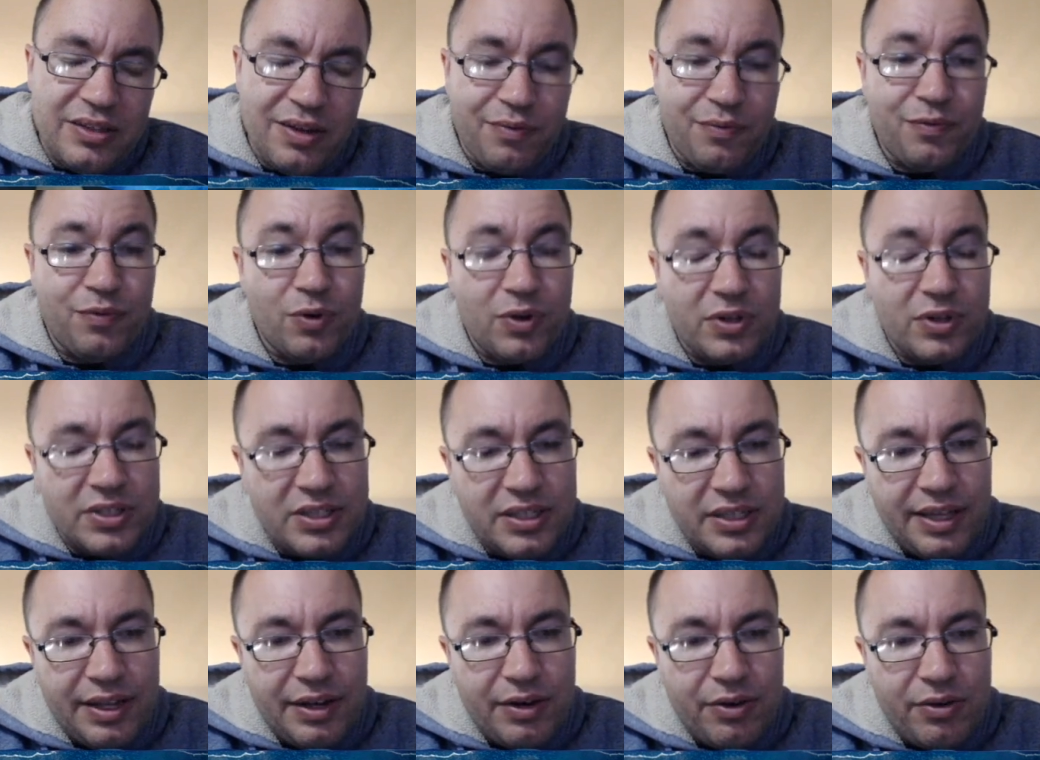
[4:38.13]

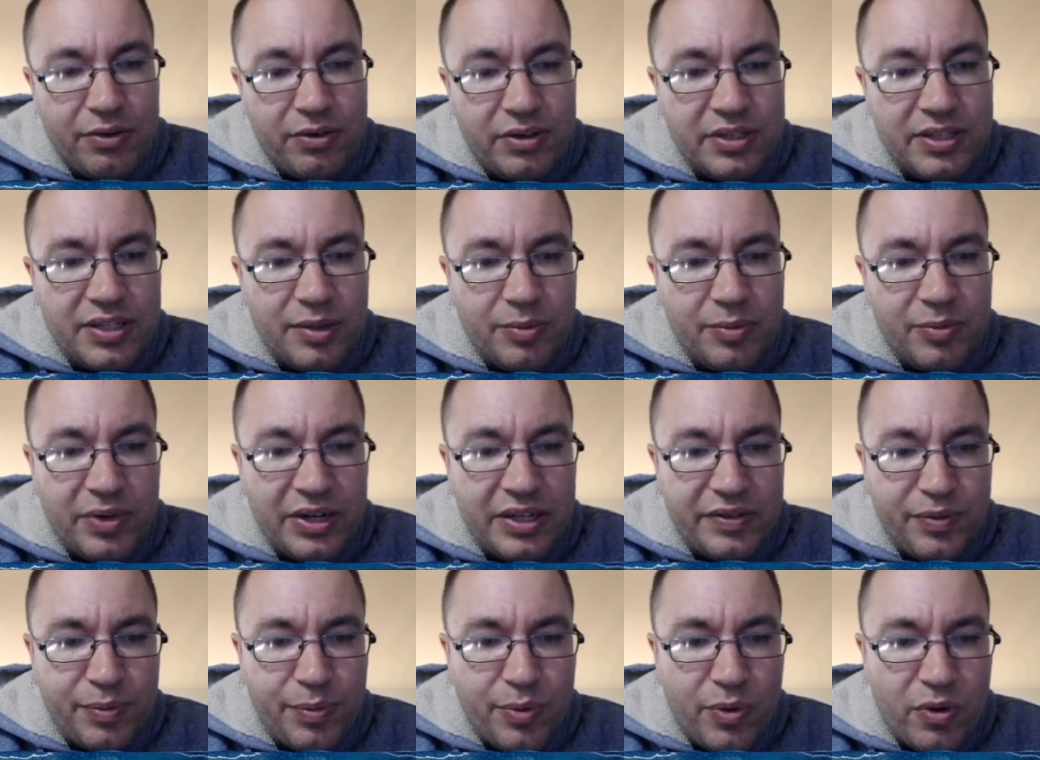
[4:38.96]
Unfortunately, they don't do the
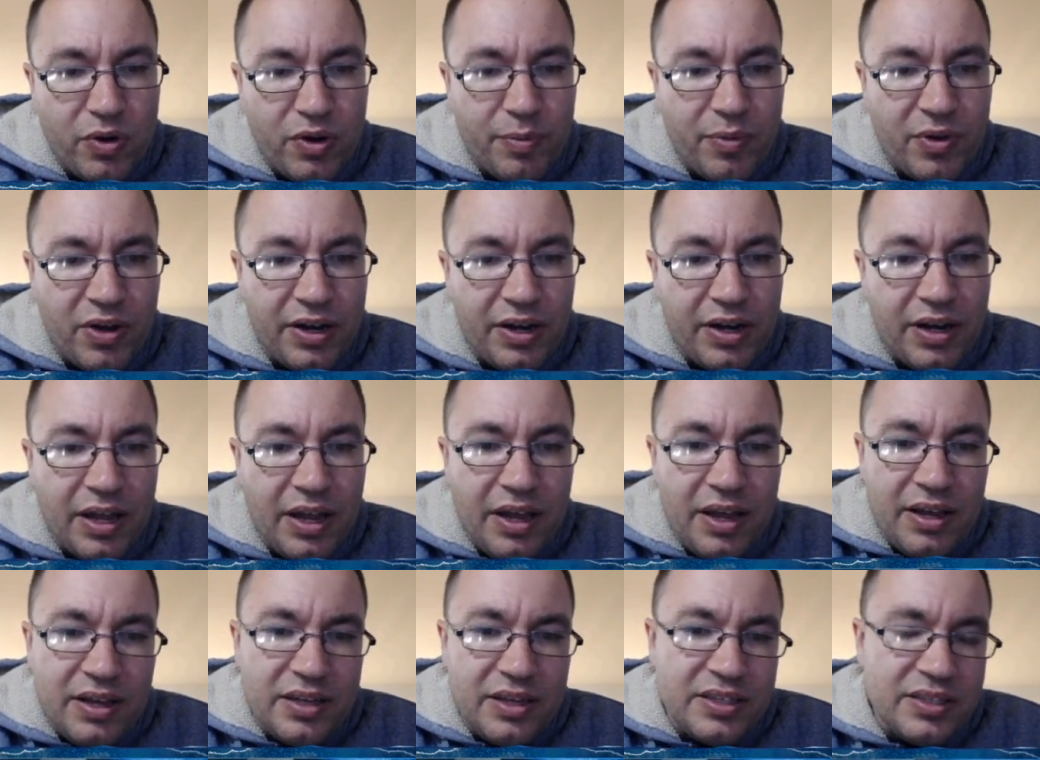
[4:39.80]
subgrades for
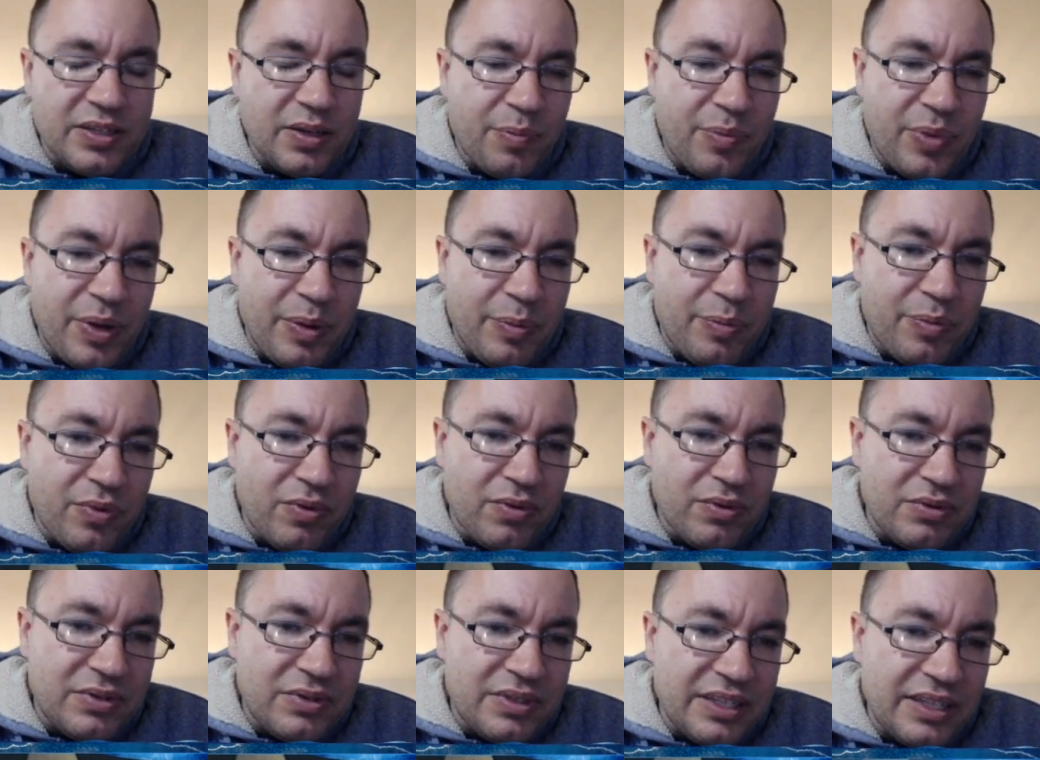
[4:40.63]
Pokemon. Some
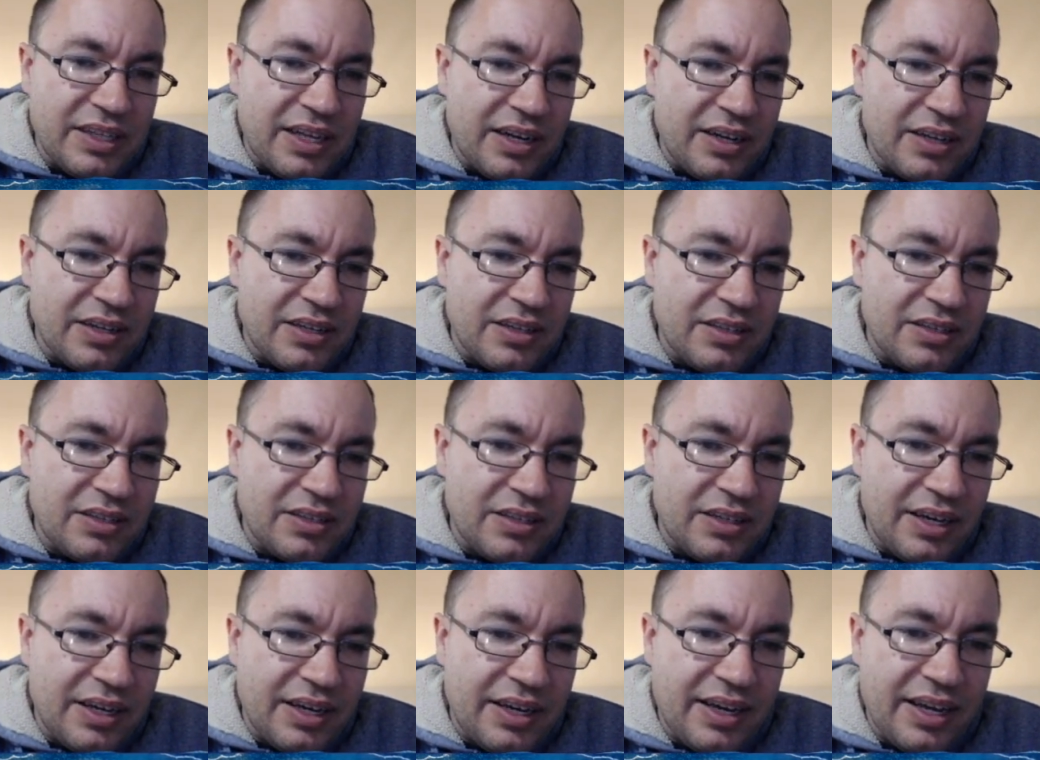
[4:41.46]
people see that
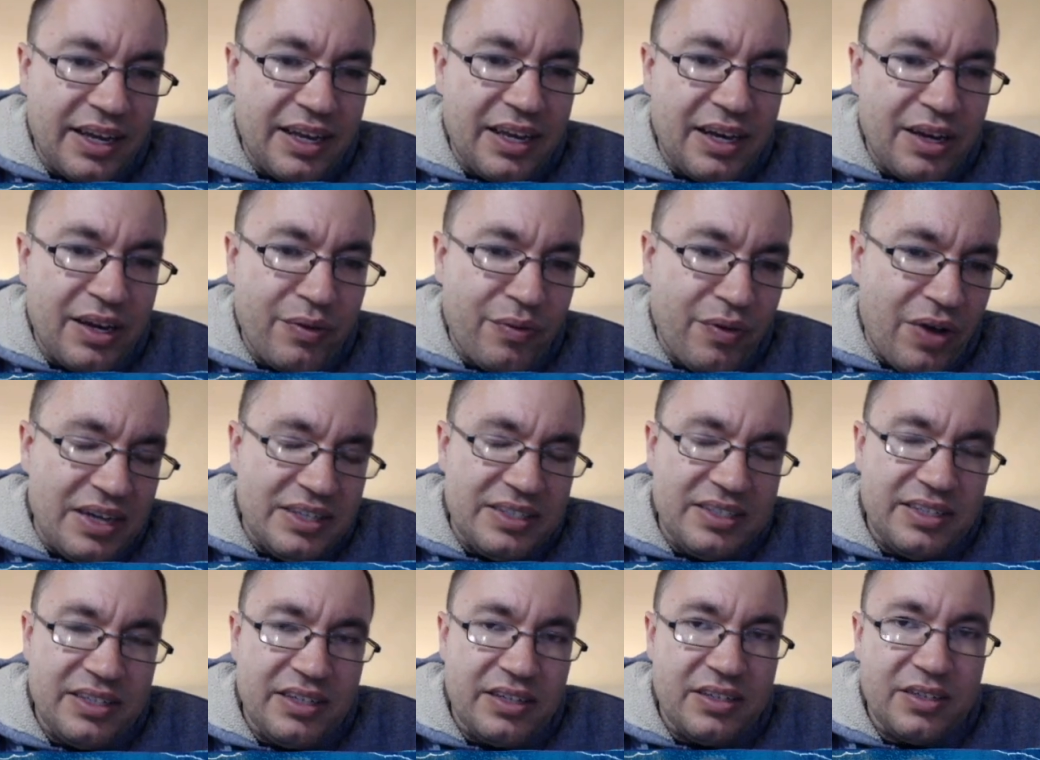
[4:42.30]
as a negative. I
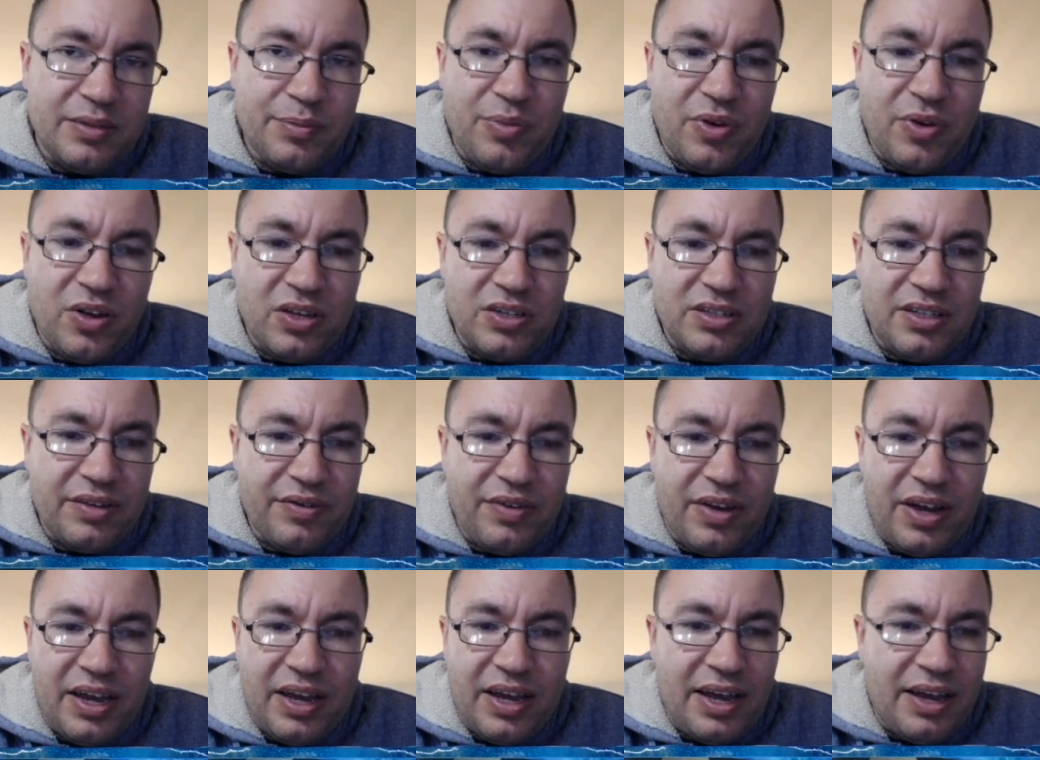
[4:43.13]
see it as a
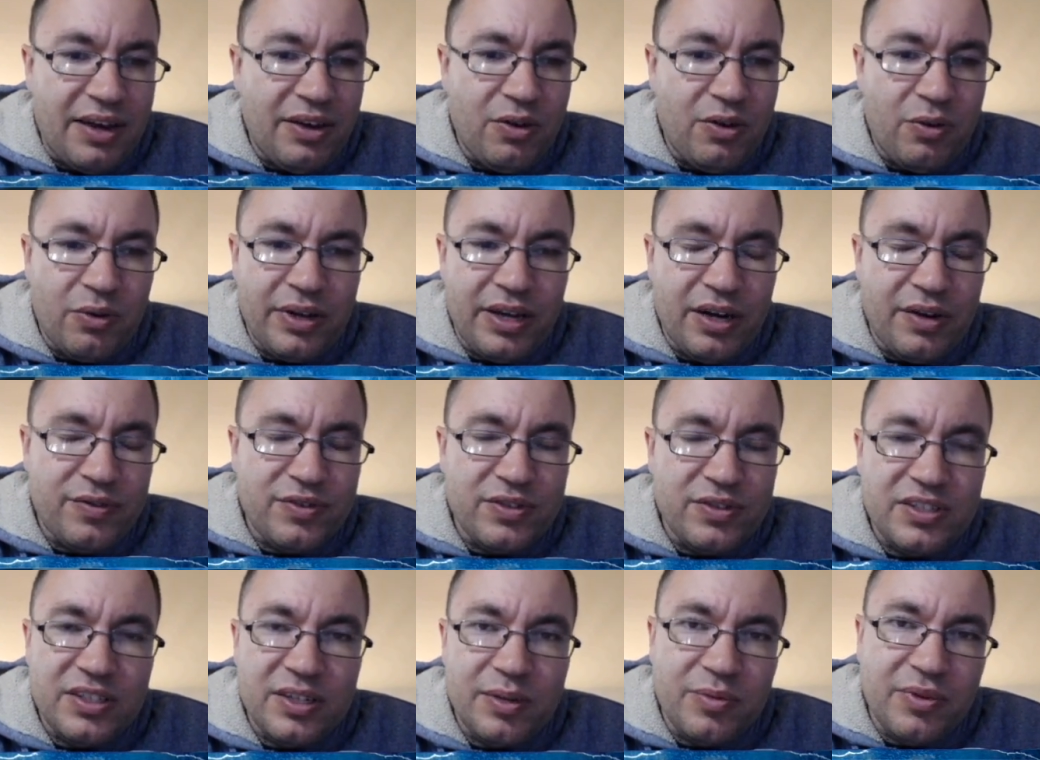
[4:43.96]
positive. I don't care
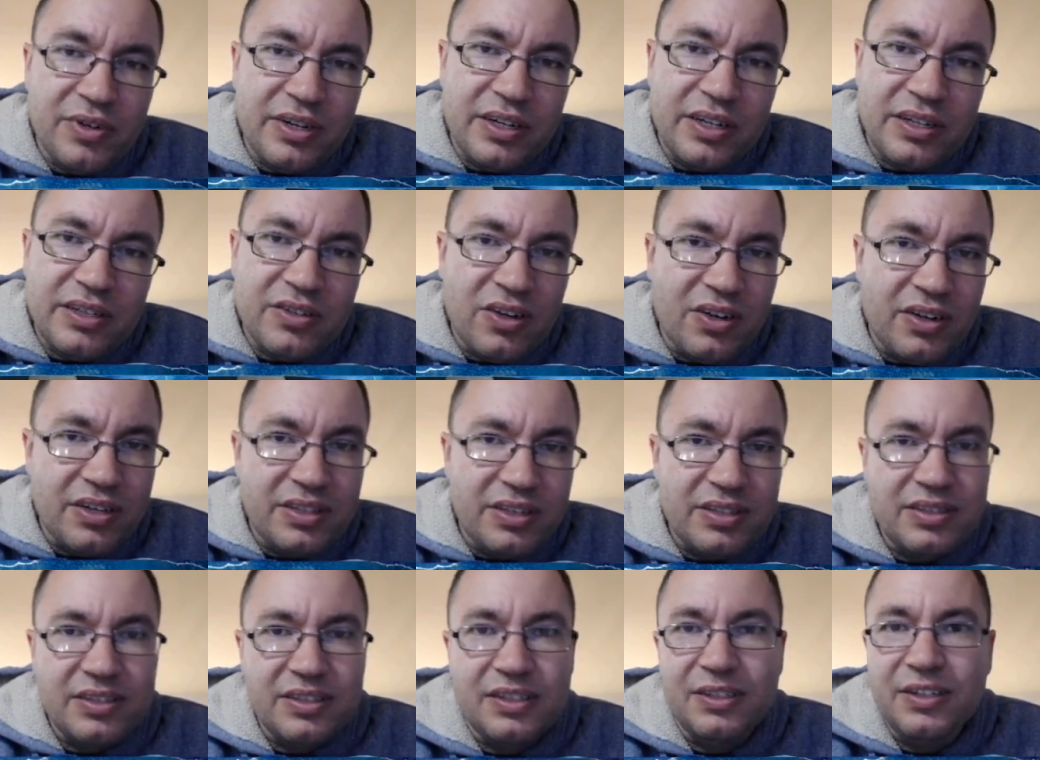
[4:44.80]
for subgrades,
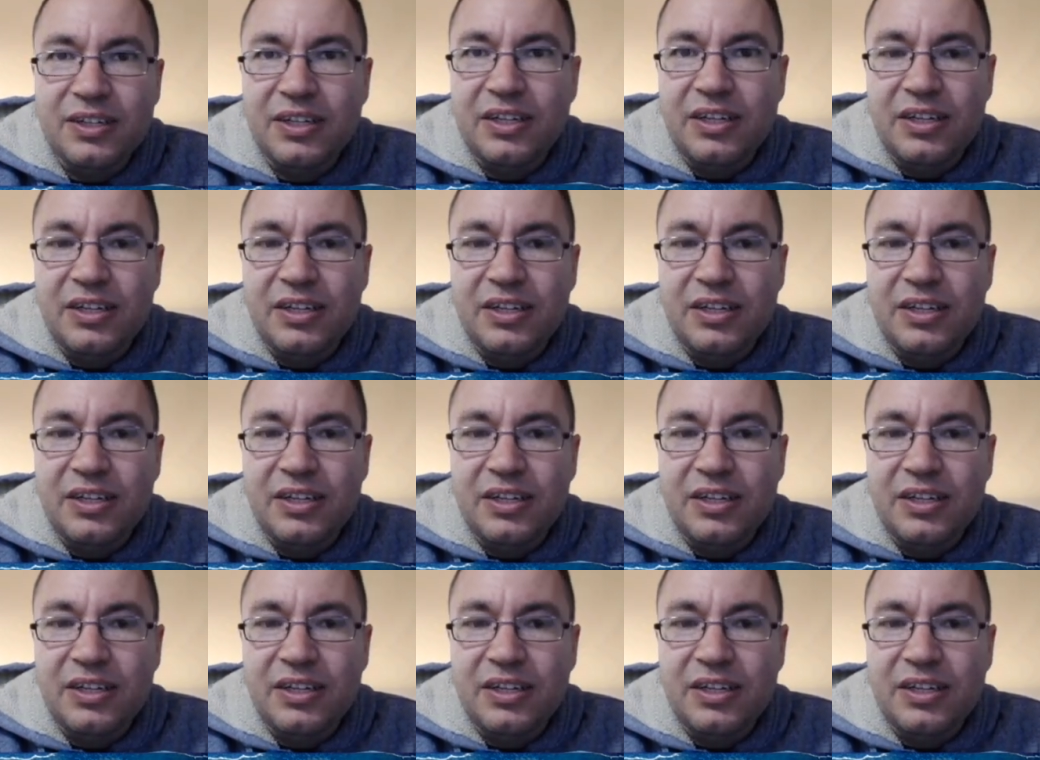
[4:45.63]
honestly.